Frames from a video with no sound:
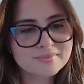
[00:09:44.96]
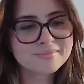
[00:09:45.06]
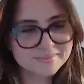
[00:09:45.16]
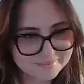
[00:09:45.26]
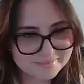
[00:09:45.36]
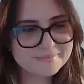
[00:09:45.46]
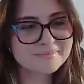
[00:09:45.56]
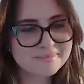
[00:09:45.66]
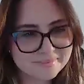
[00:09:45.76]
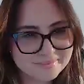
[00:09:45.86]
And I
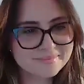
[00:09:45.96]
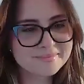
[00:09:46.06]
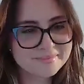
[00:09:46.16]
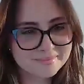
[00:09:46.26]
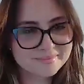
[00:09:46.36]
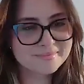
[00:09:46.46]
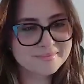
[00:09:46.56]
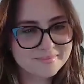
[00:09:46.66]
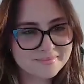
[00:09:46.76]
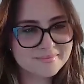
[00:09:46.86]
remember having this
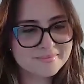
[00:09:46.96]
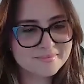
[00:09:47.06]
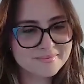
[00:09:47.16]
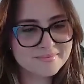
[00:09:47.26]
conversation